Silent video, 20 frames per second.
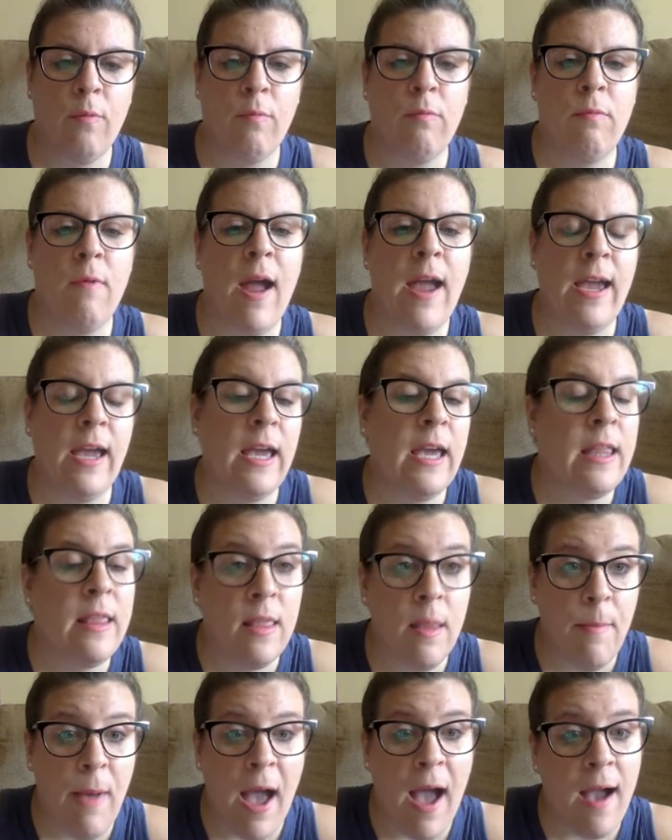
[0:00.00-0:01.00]
right in
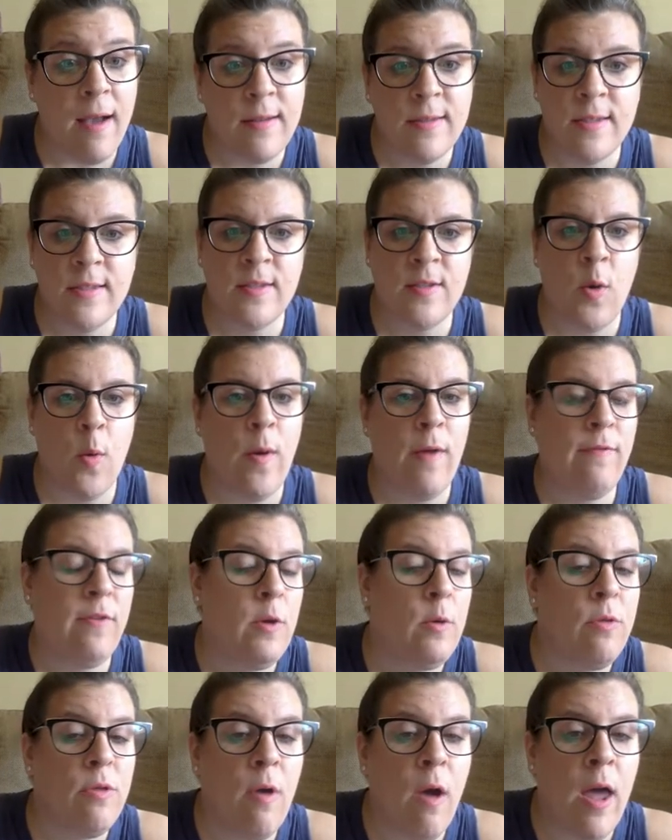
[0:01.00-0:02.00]
the box. So if
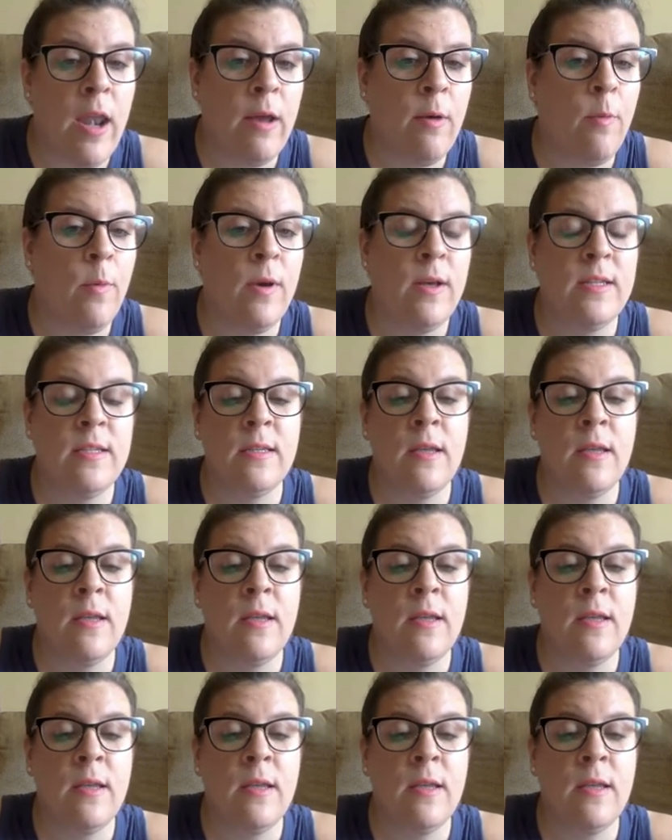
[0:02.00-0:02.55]
you thought it was